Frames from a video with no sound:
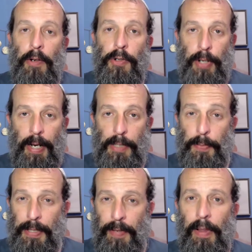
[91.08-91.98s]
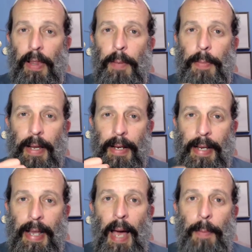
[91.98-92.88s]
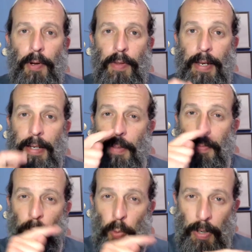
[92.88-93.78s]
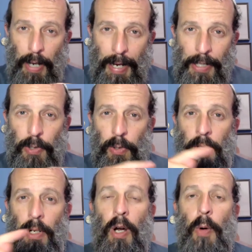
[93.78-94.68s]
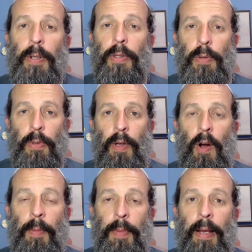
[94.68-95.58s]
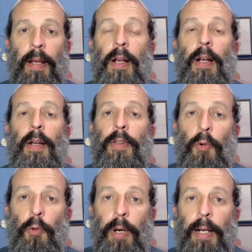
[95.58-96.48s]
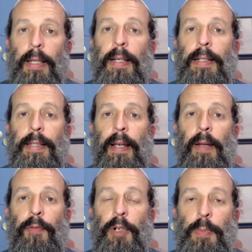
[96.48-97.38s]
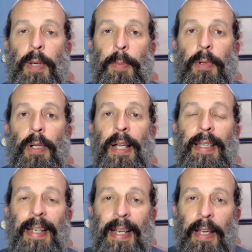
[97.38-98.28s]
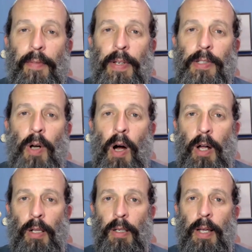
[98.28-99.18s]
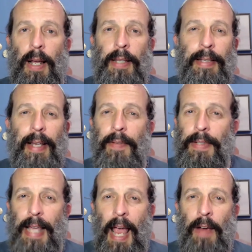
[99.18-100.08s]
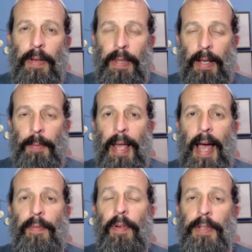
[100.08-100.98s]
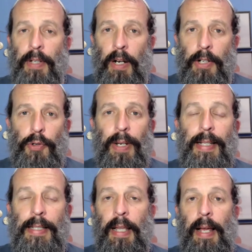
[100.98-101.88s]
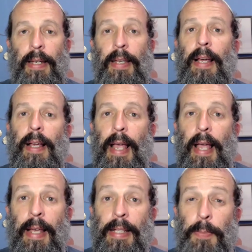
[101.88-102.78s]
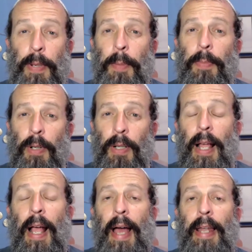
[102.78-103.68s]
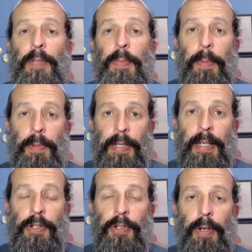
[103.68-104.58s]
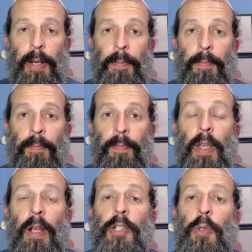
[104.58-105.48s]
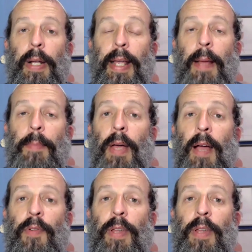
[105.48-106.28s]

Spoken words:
energized, specifically by a gap year that he did between high school and going to the army, to really stand up for his people and to give his all and to give his everything on behalf of his country, his land, his people, and his people's history. So when it came time